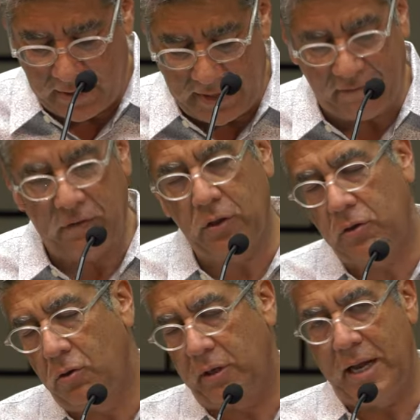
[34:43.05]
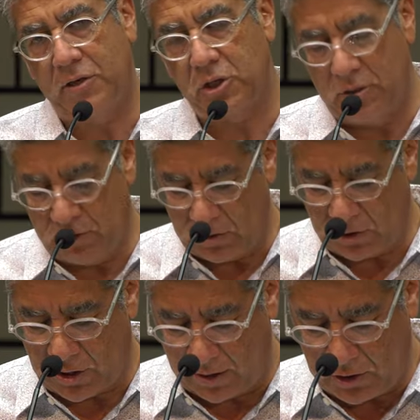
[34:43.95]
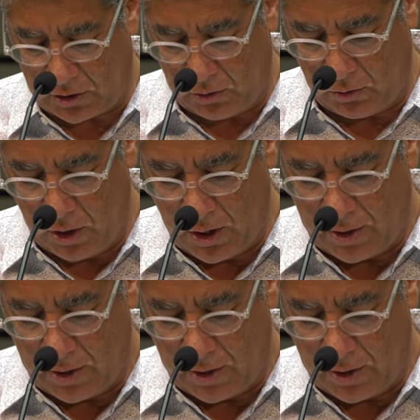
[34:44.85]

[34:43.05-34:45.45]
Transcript: that vertical connection starts to